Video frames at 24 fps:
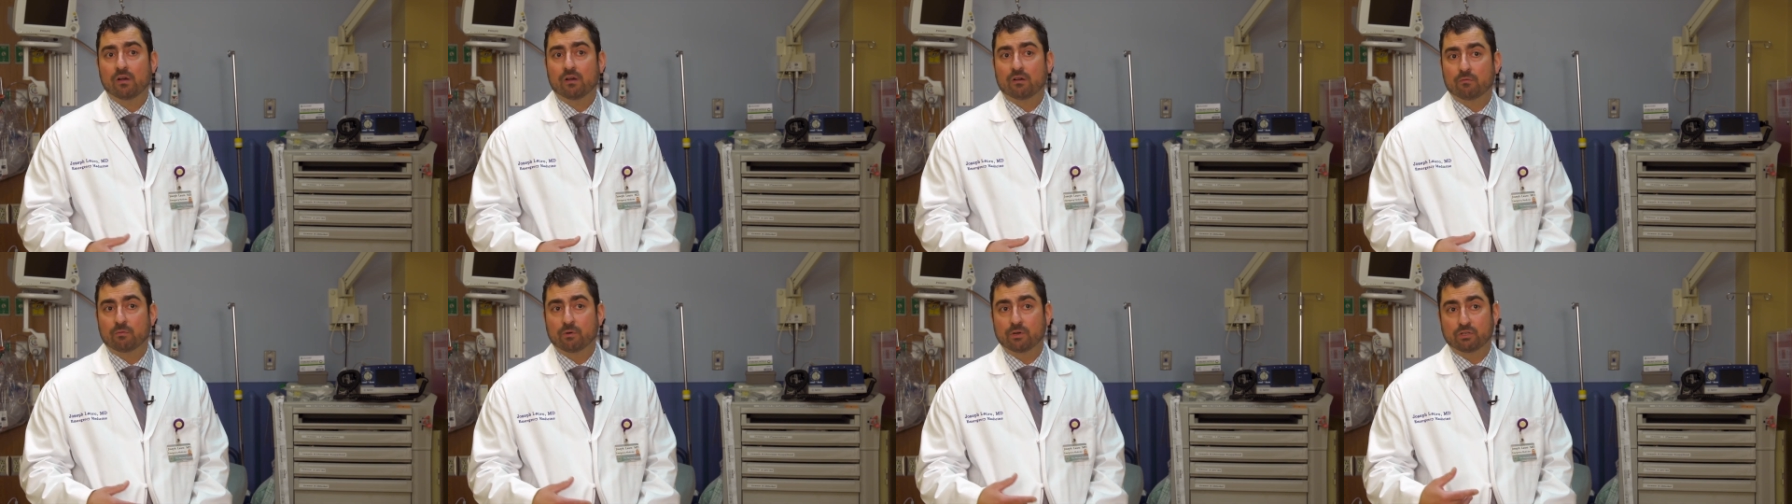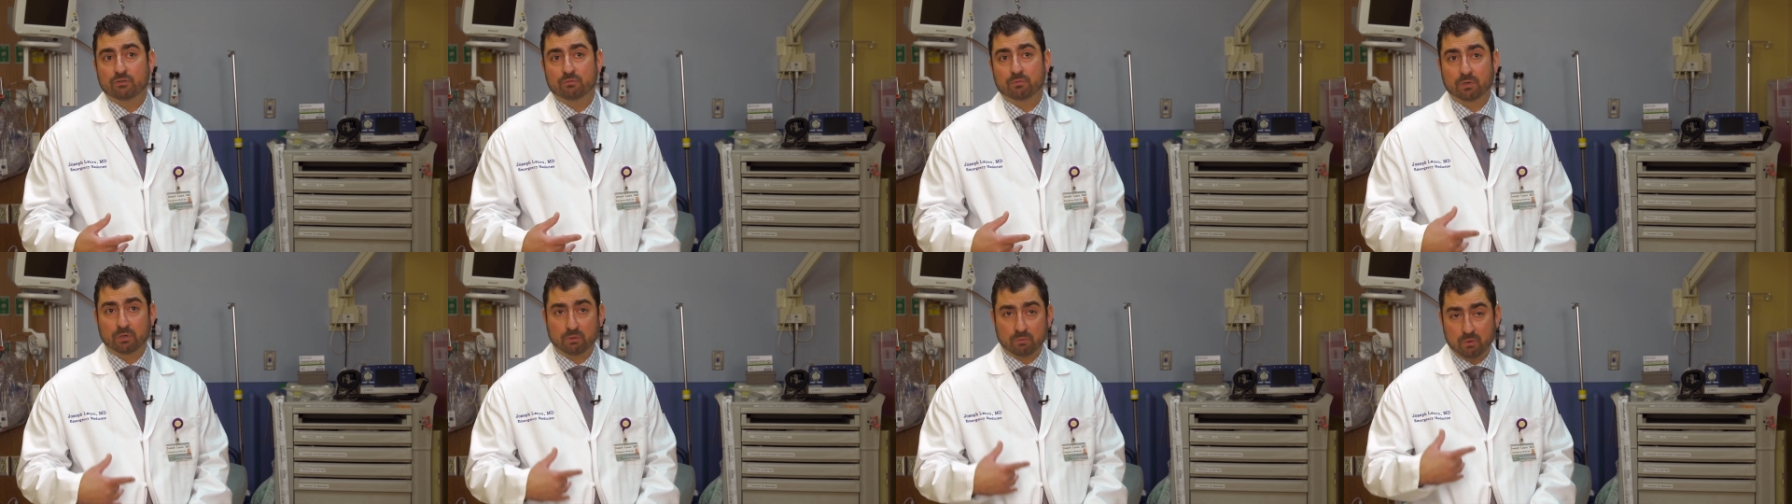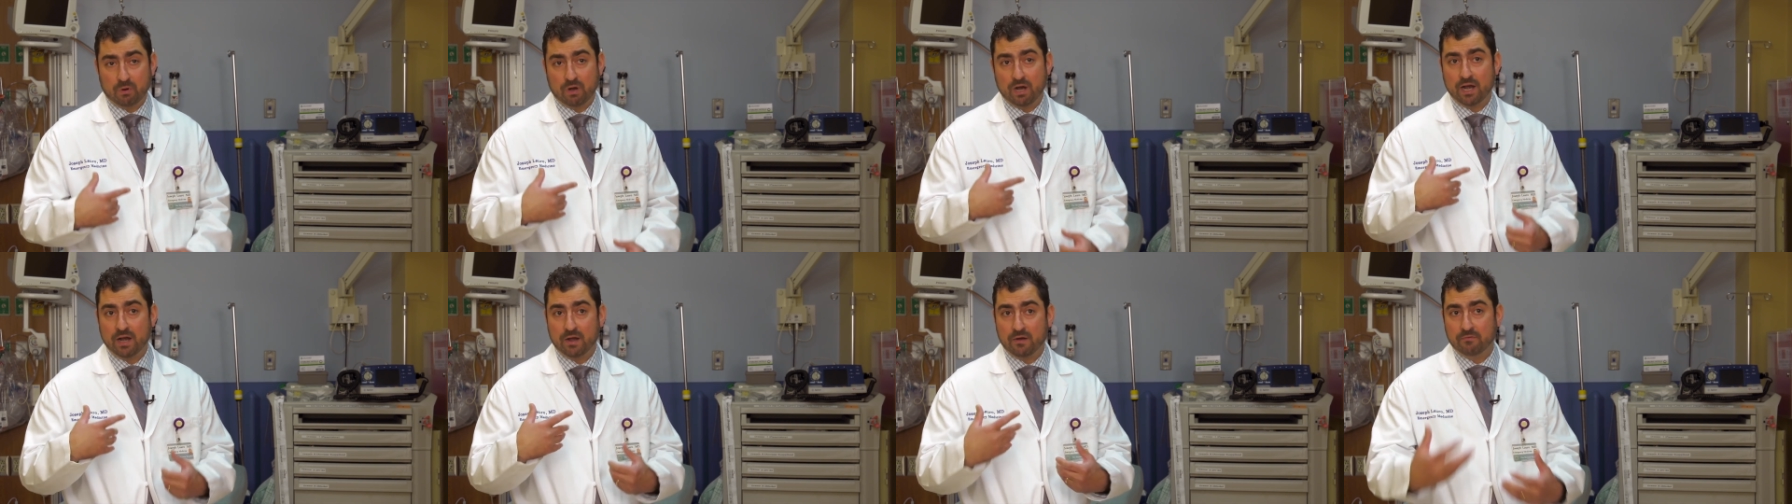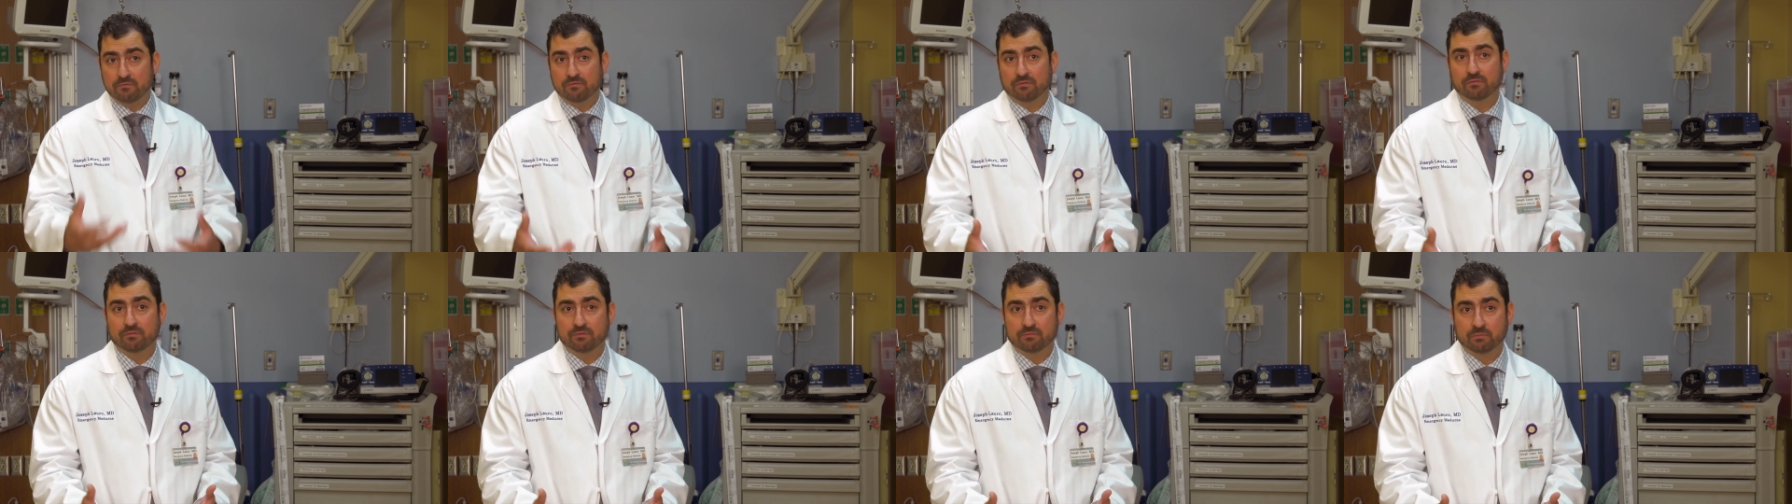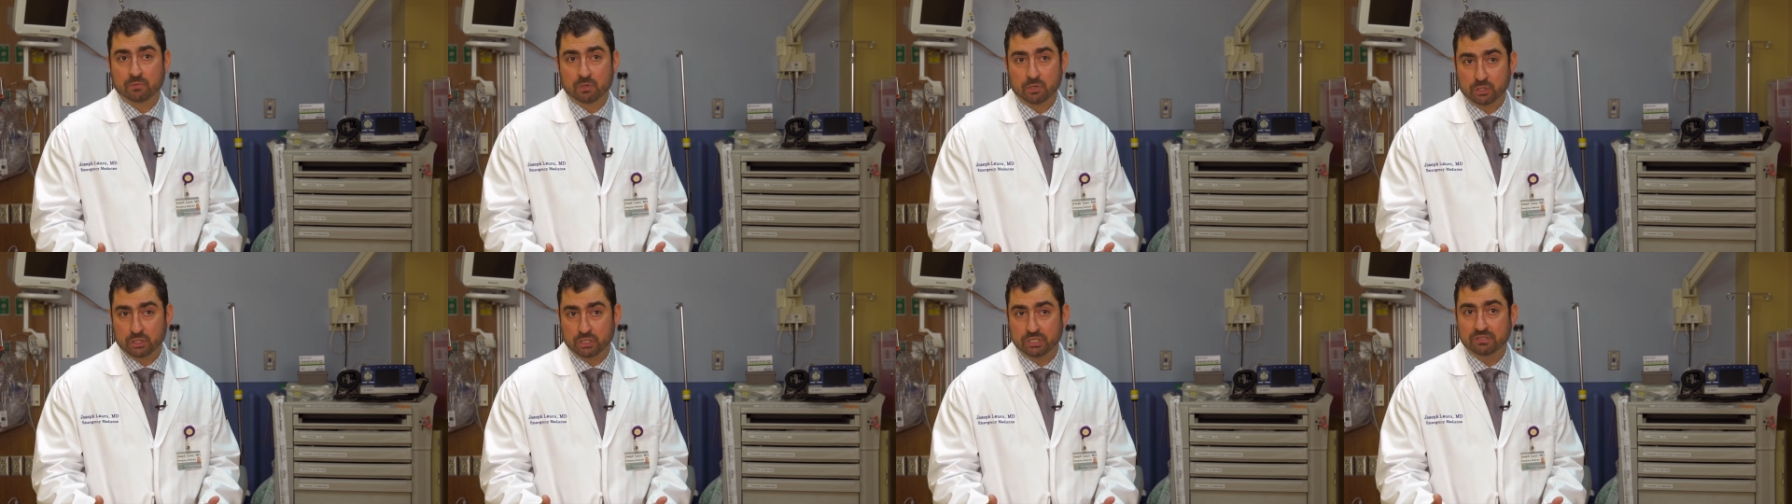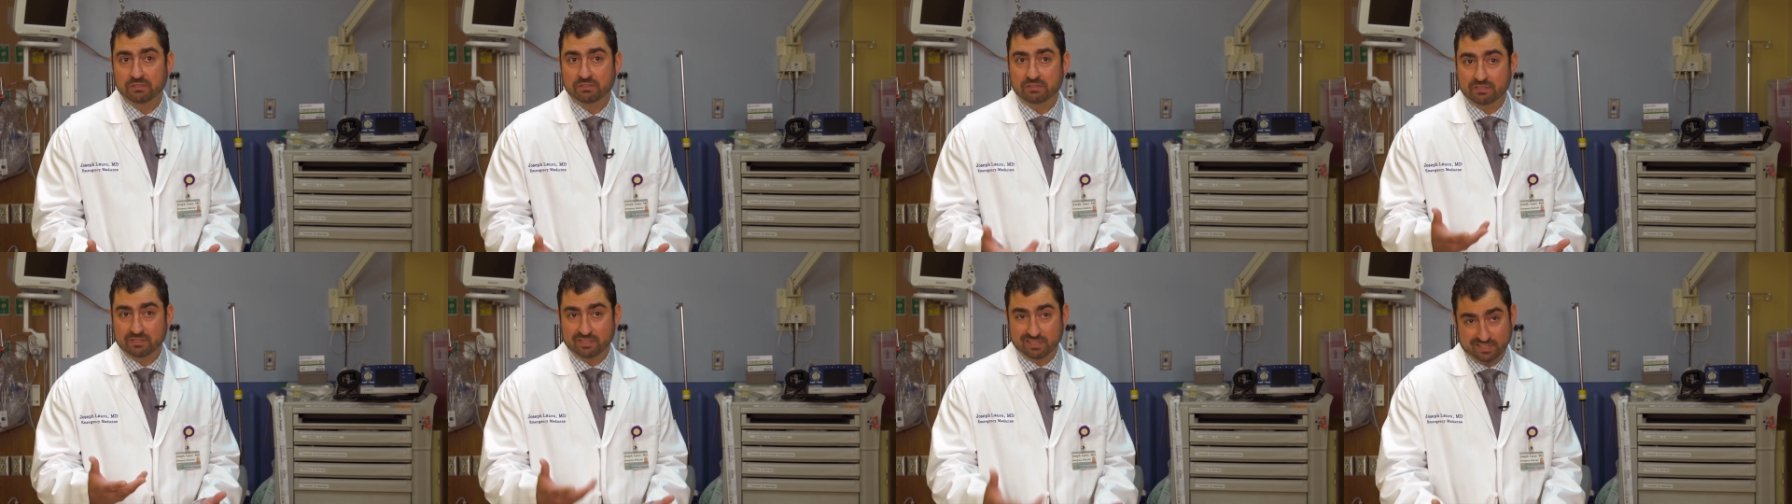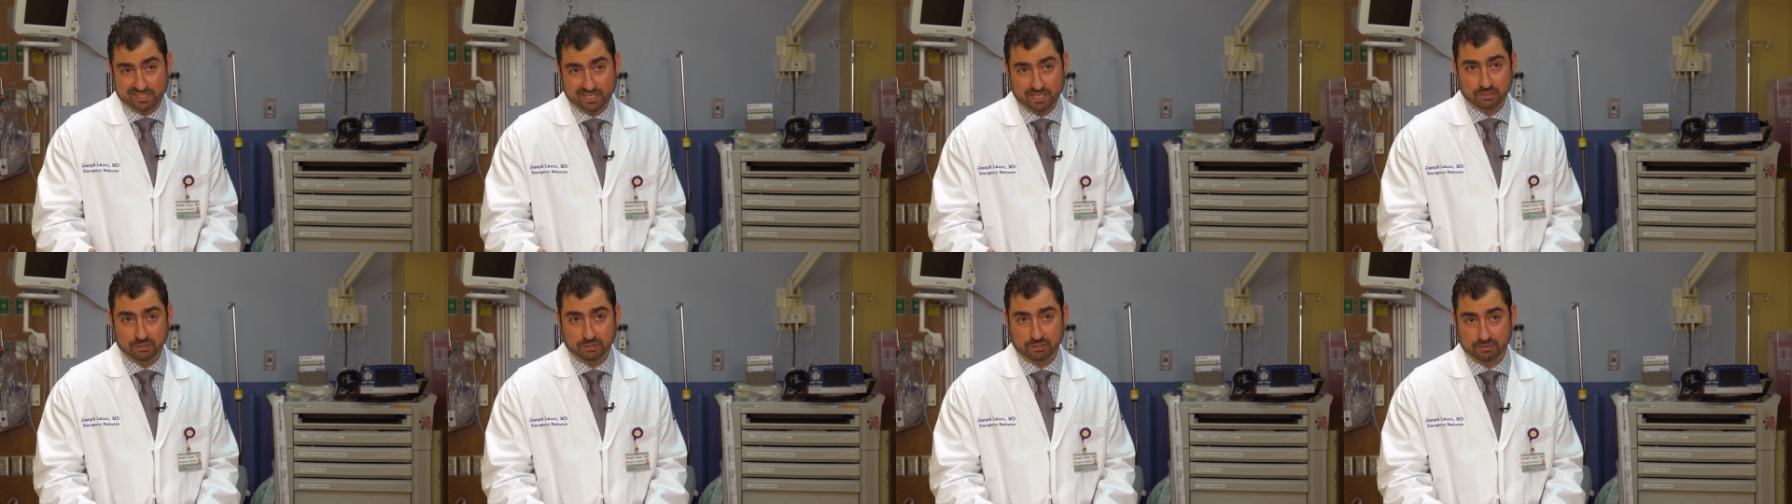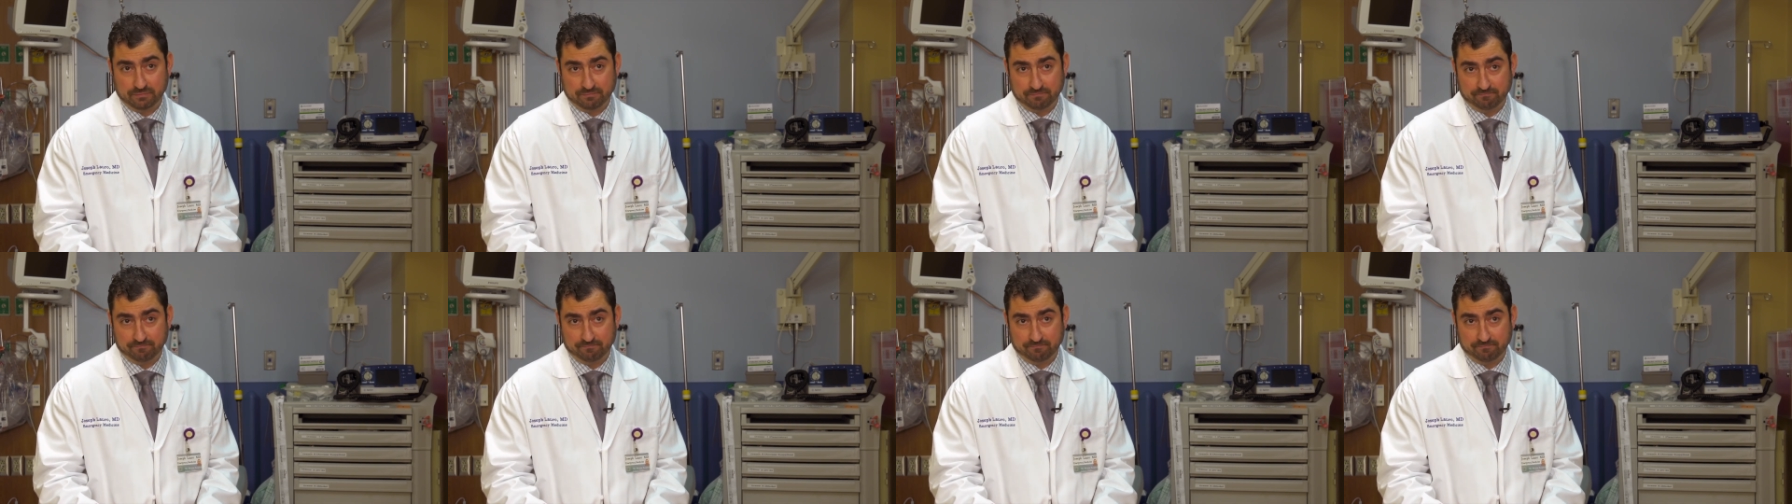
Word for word: which required urgent attention.